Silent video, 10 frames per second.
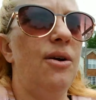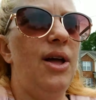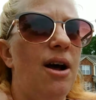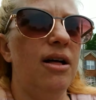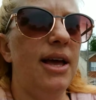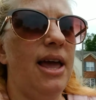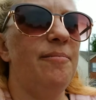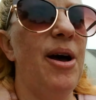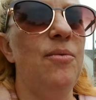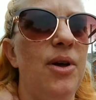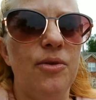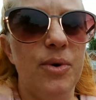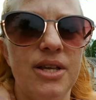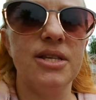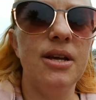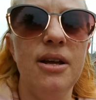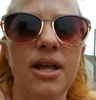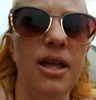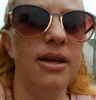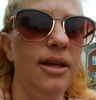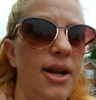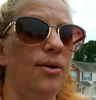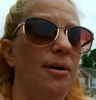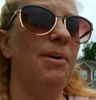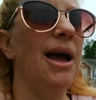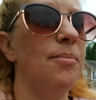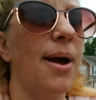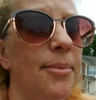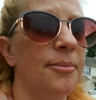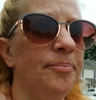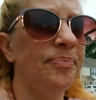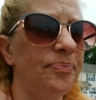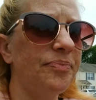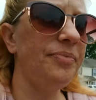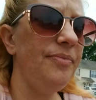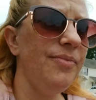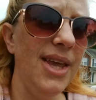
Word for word: you know, and all I came out with was, you know, a back problem.